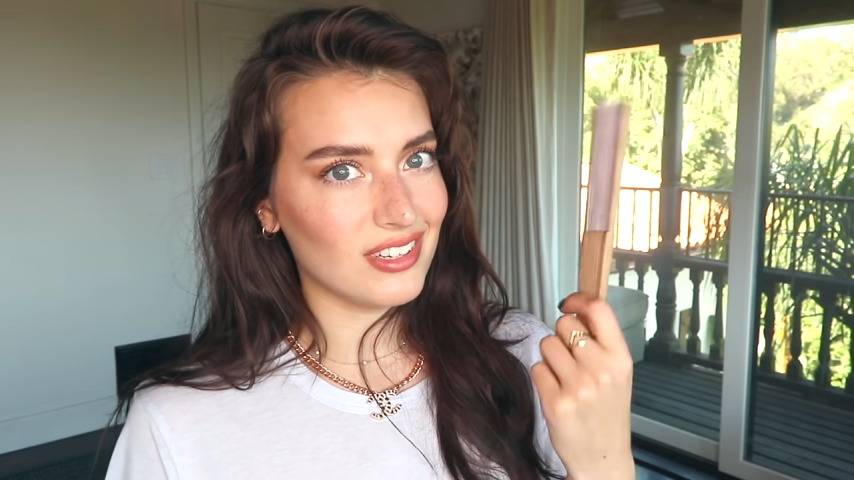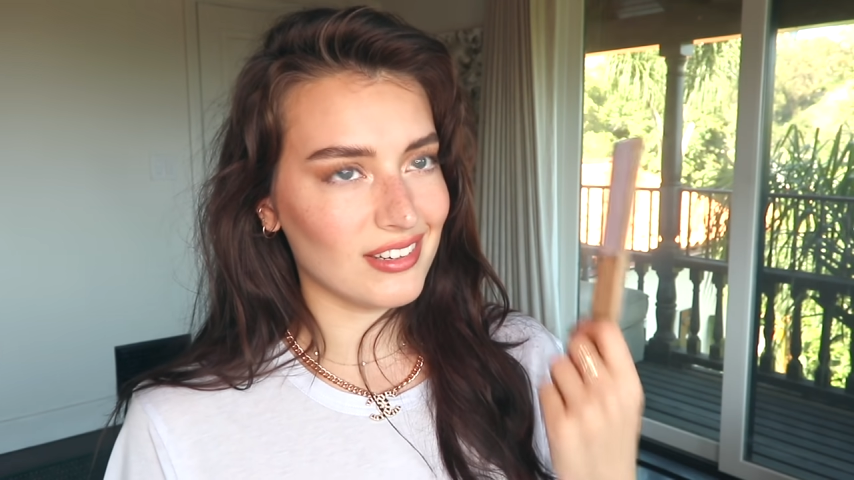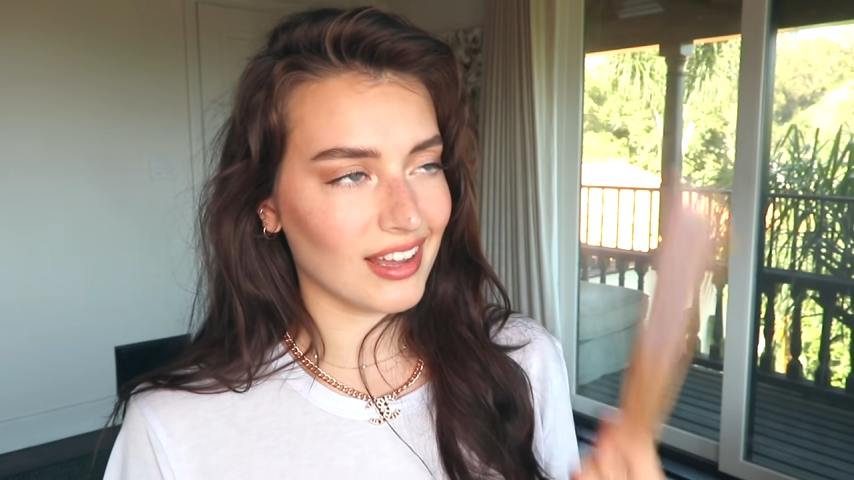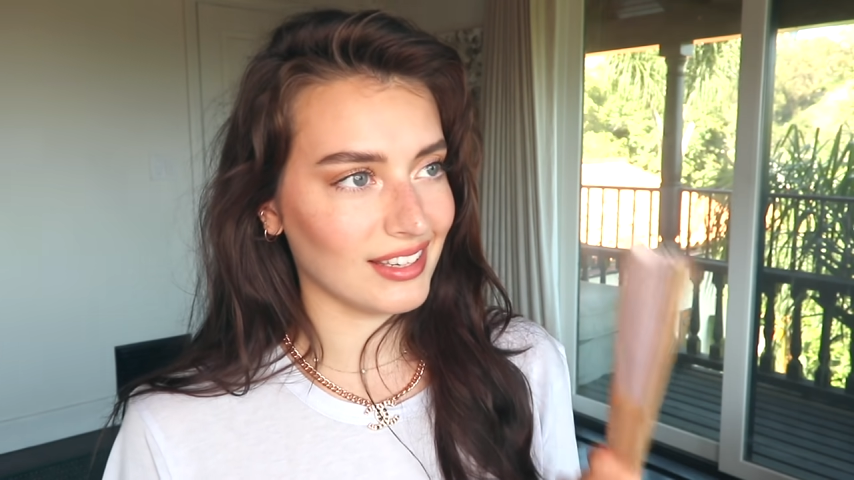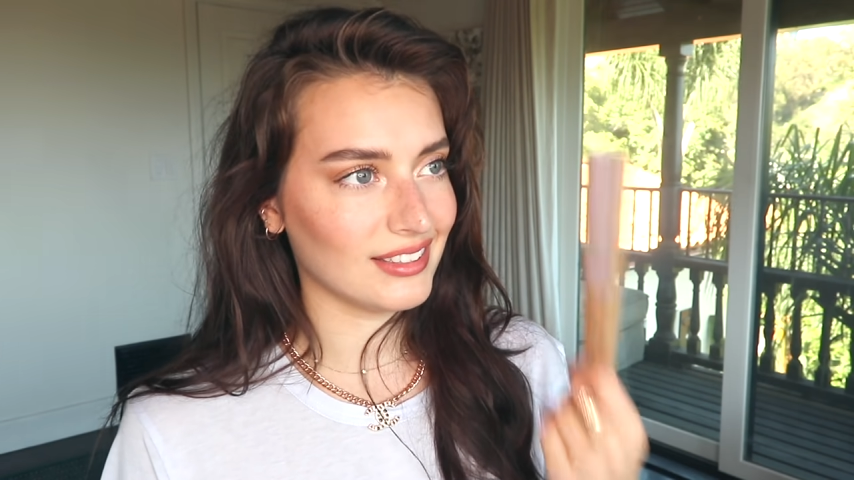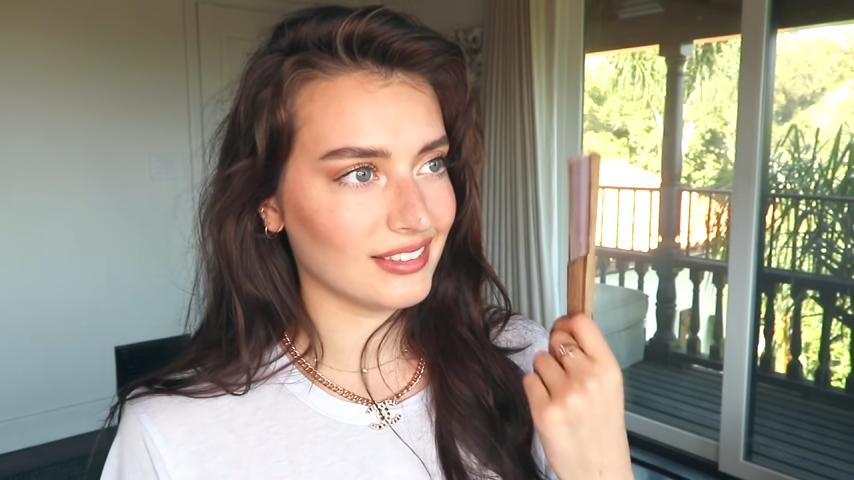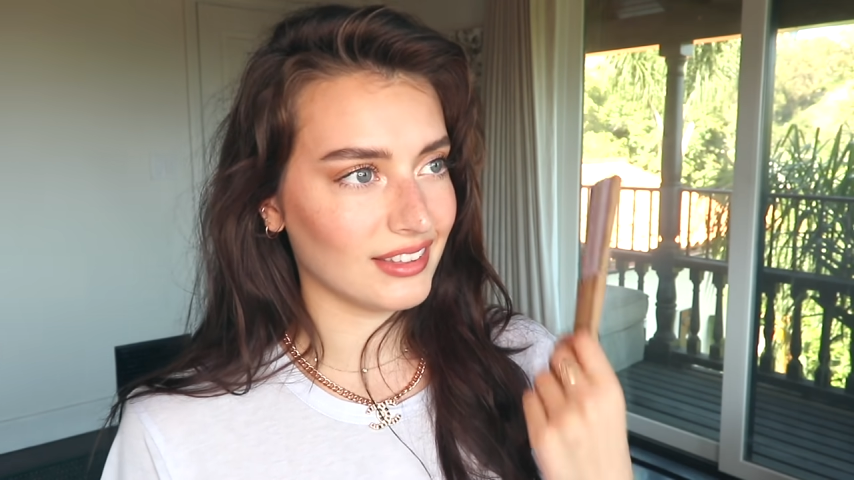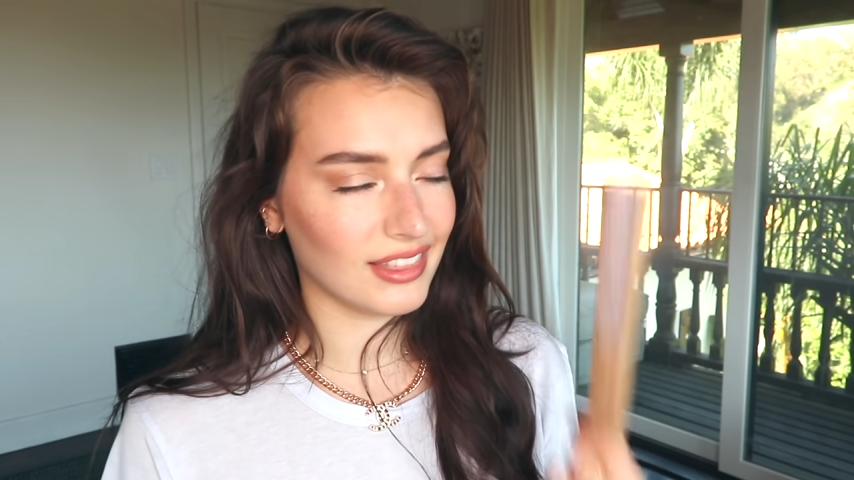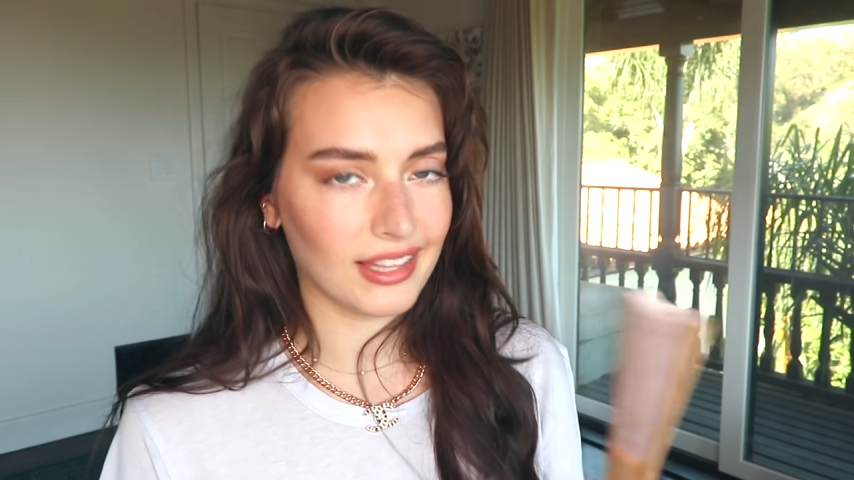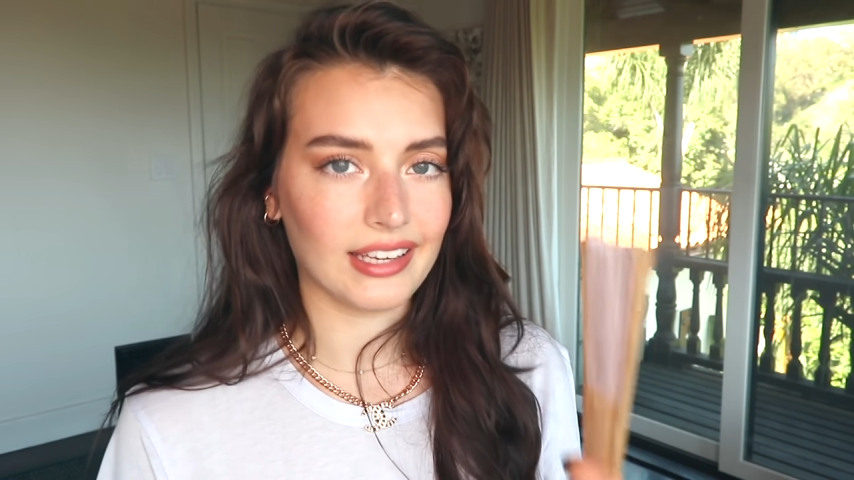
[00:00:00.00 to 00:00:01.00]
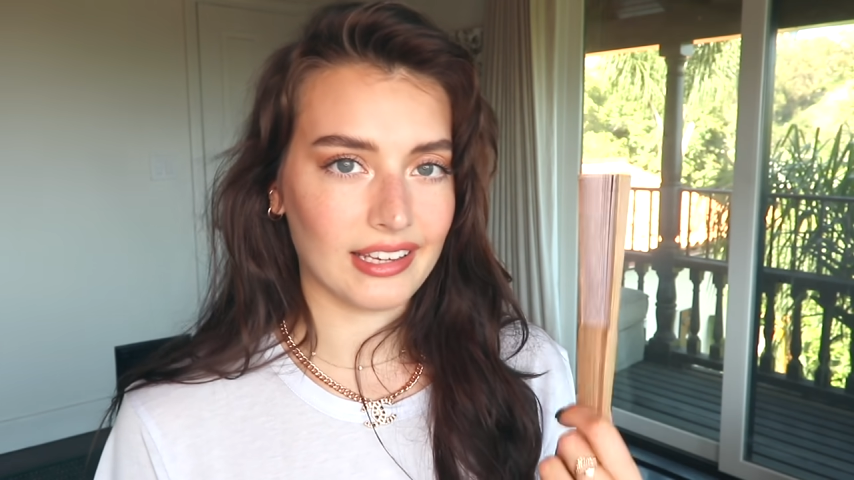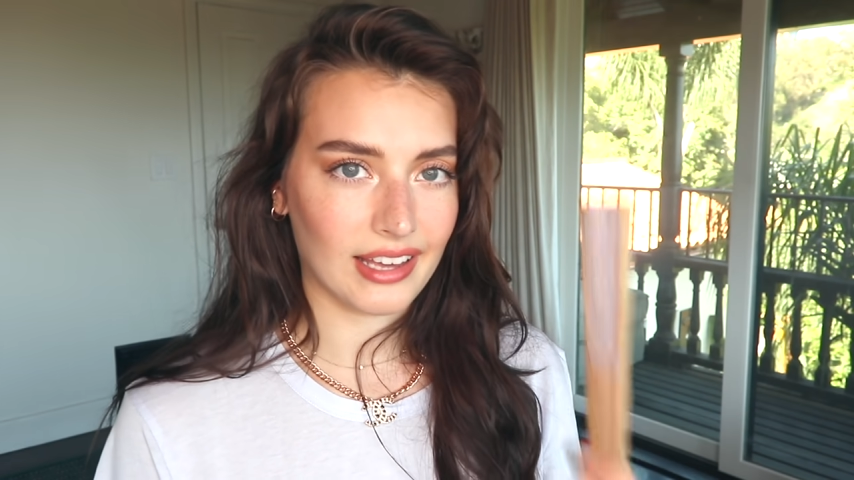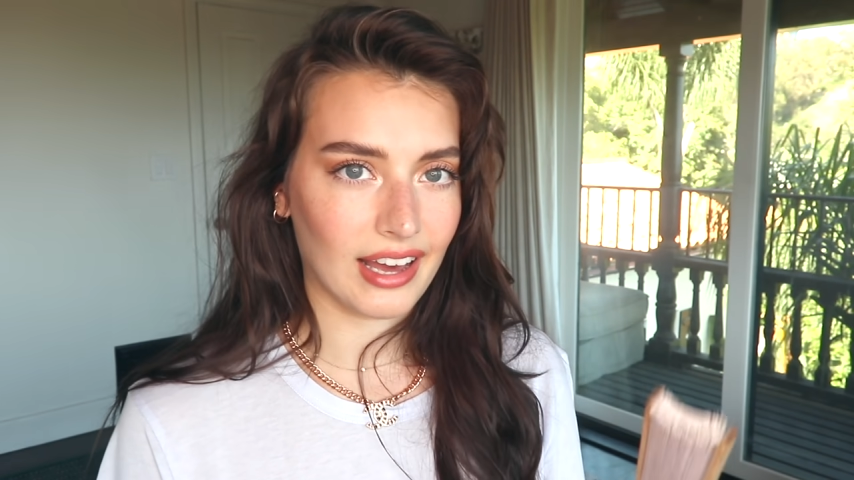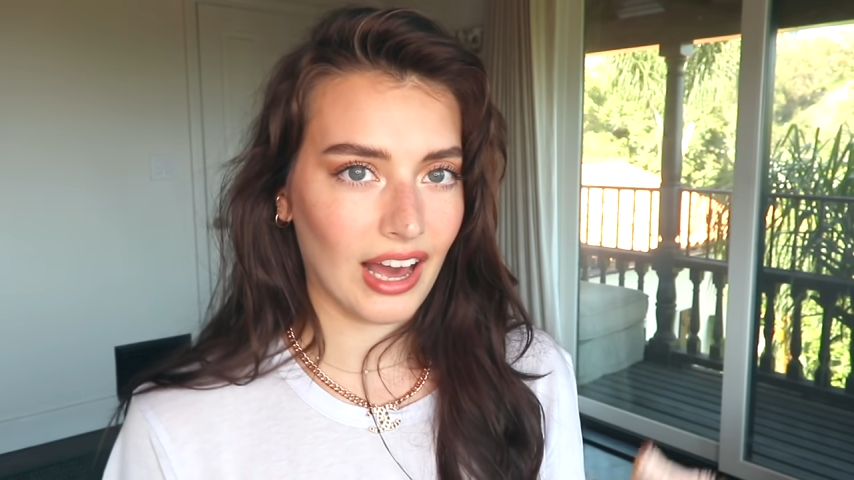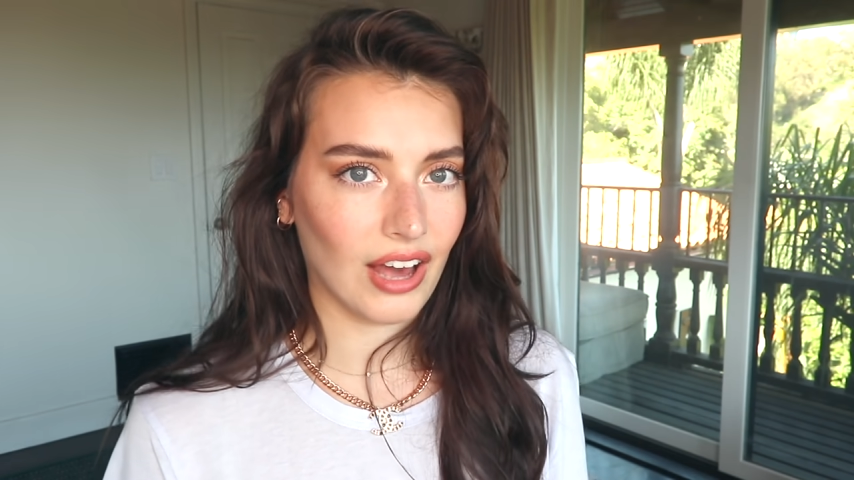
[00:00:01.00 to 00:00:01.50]
nice thing to
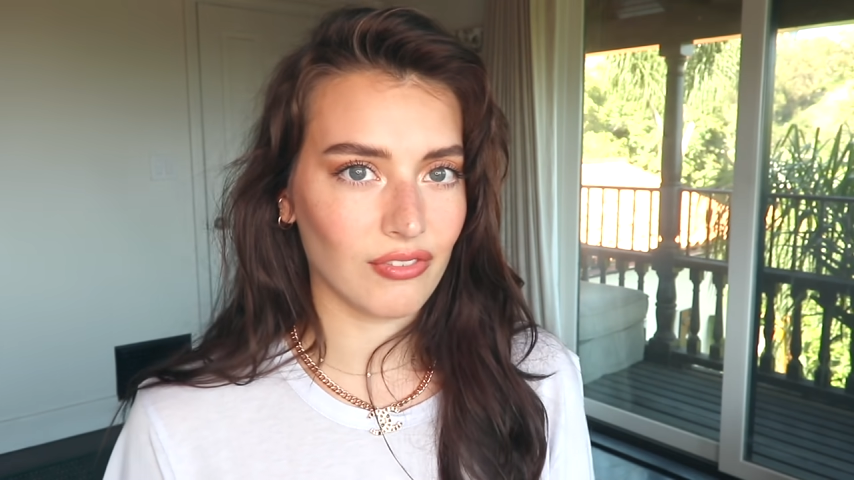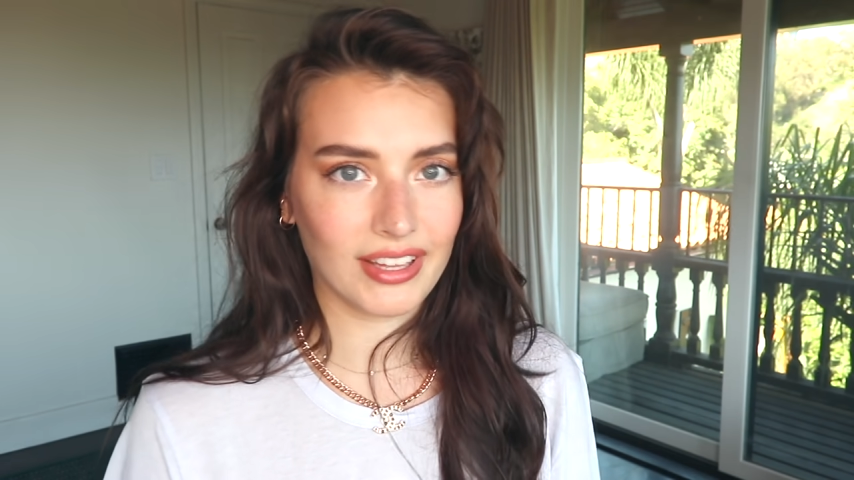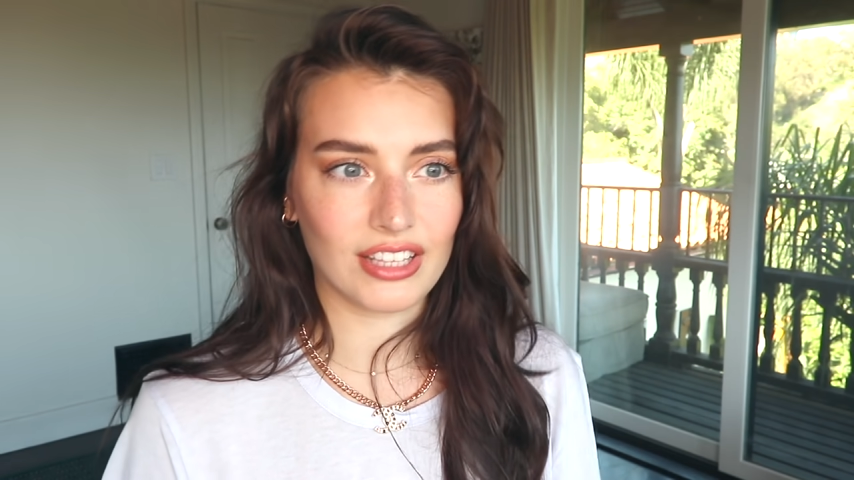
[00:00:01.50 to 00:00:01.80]
have.